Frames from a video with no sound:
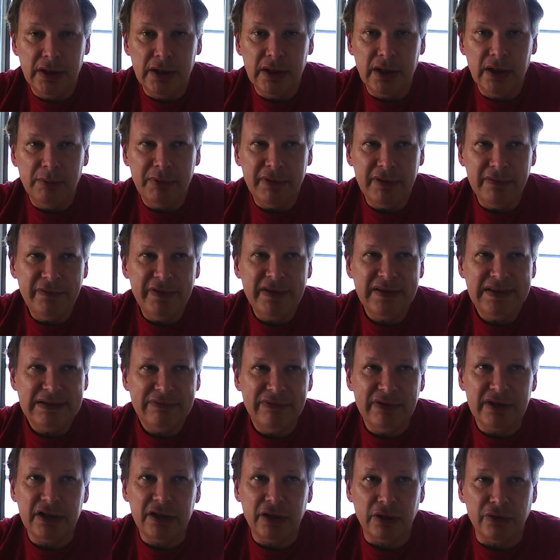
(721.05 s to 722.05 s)
But if it's even
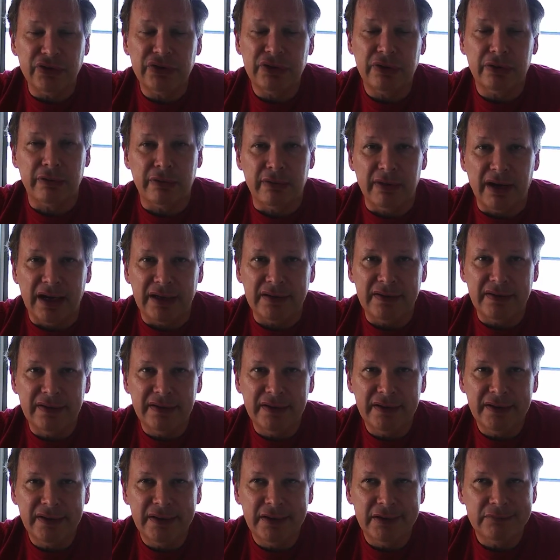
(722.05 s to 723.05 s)
close to correct,
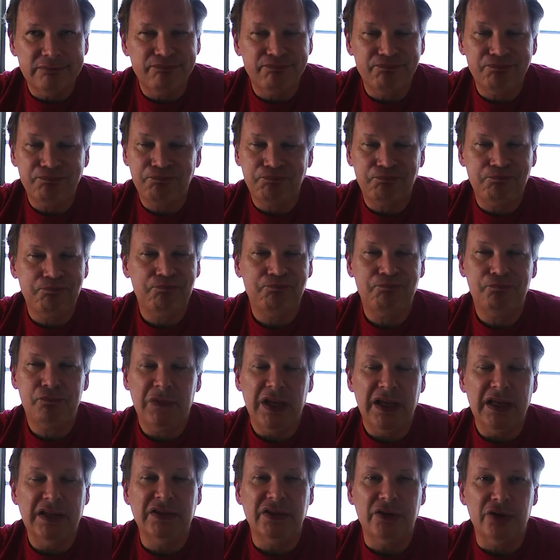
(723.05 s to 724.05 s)

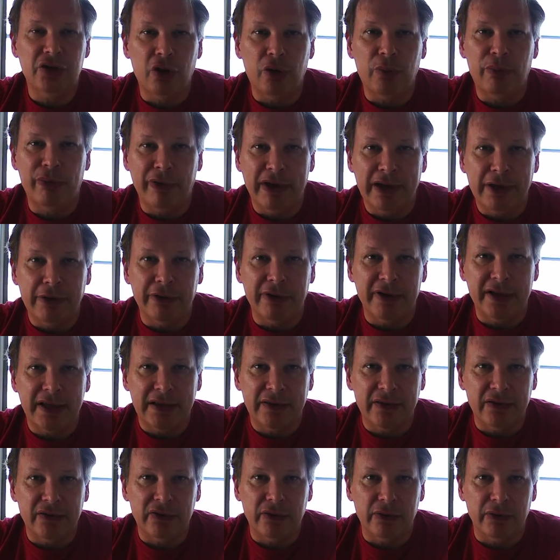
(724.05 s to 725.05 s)
it's a no-brainer to get the
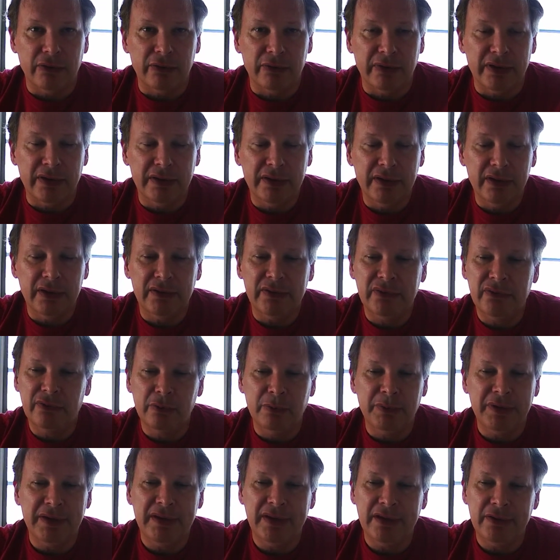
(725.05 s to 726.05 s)
surgery, assuming
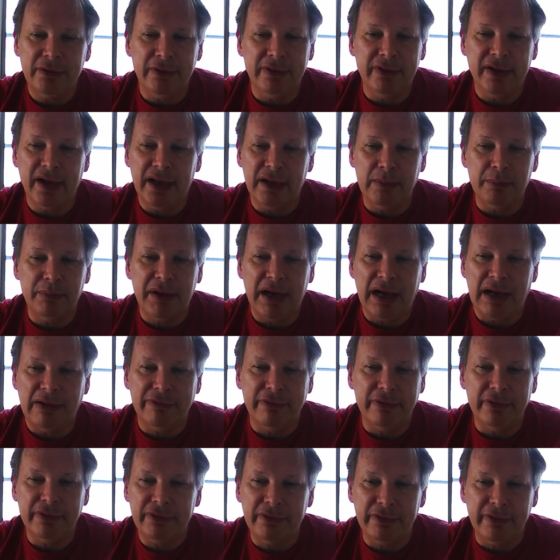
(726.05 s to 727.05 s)
that you're not
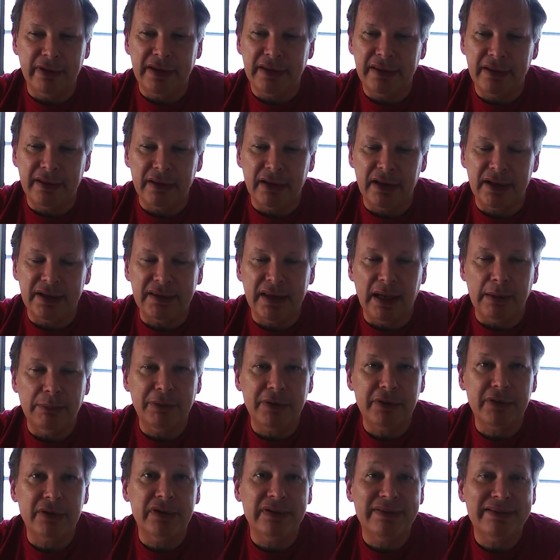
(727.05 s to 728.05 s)
impoverished or anything like that,
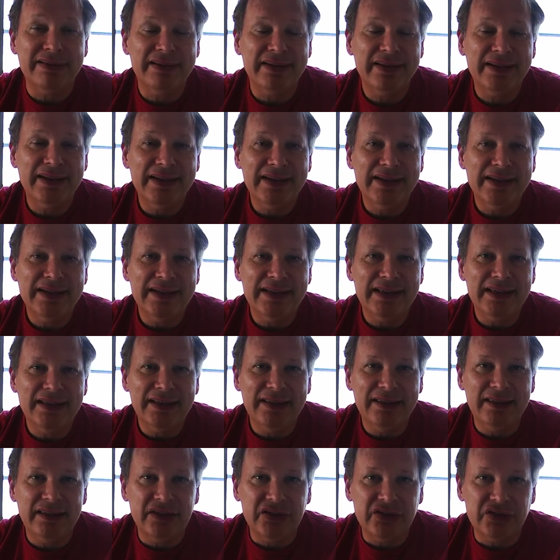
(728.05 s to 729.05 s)
because
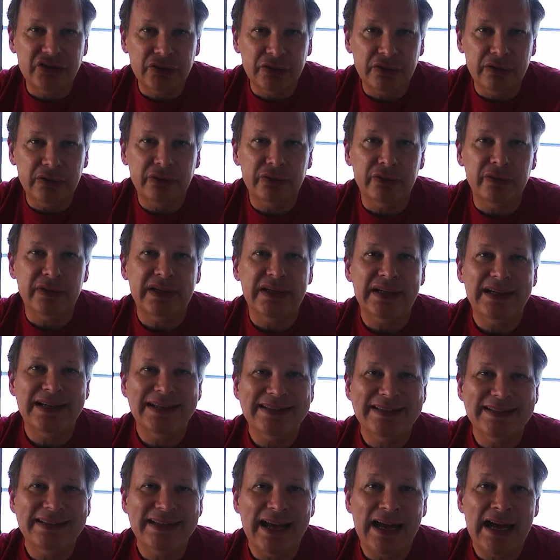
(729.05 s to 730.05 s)
the surgery is
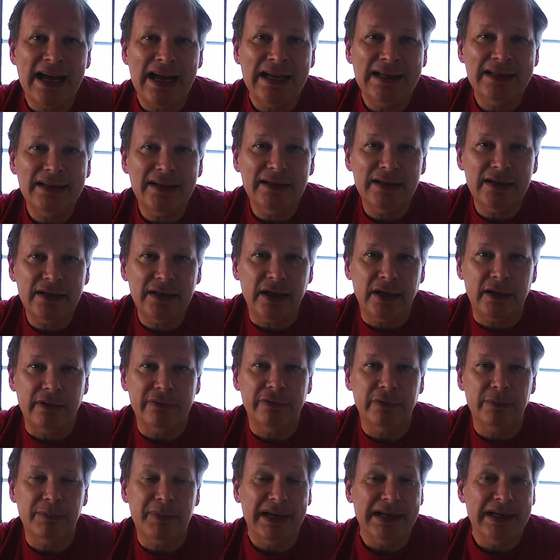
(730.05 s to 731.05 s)
not covered
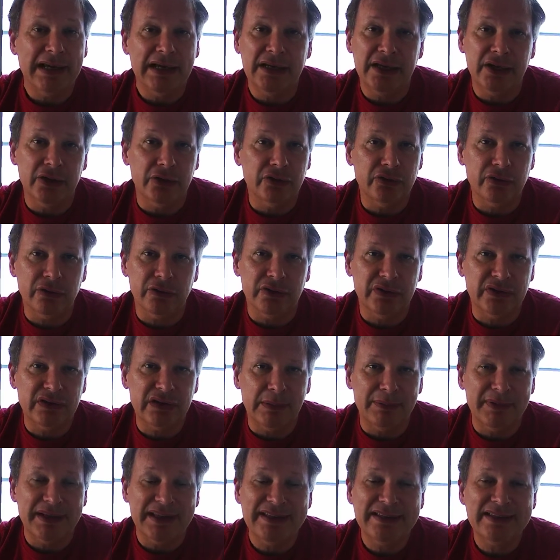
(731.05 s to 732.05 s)
by any insurance company.
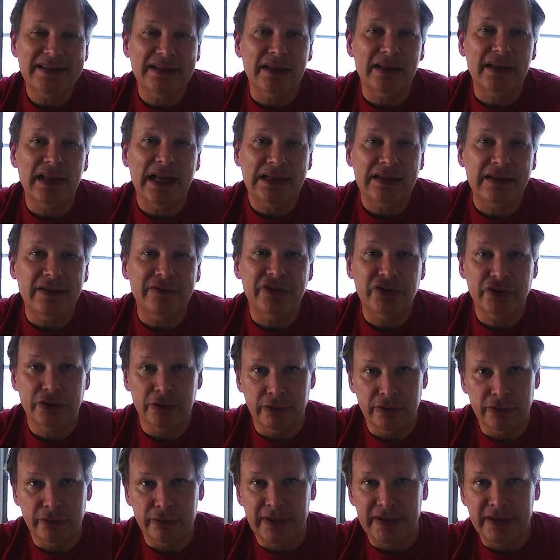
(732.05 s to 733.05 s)
This is elective
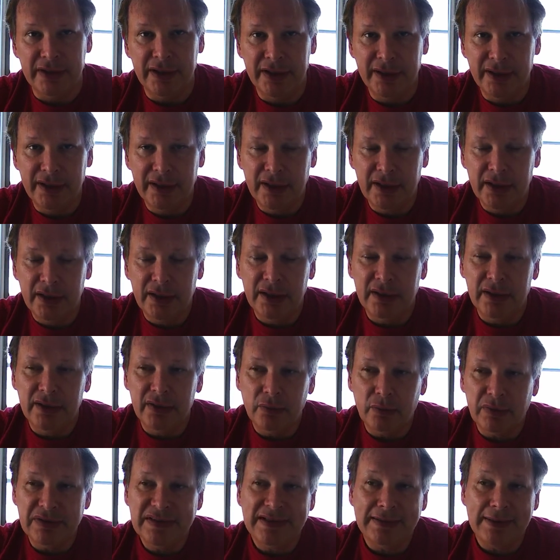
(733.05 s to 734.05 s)
surgery.
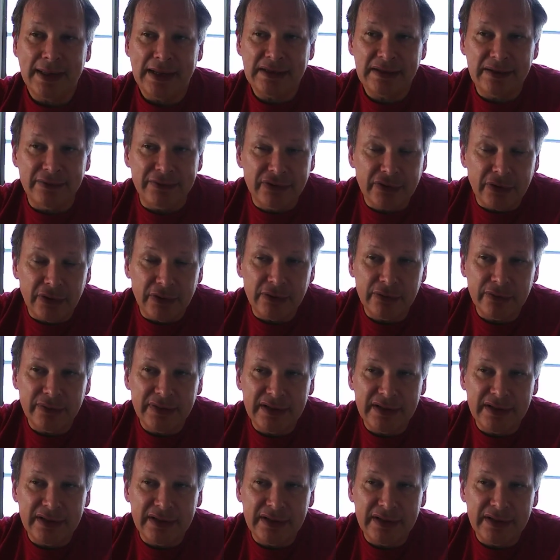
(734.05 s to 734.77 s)
What's elective surgery?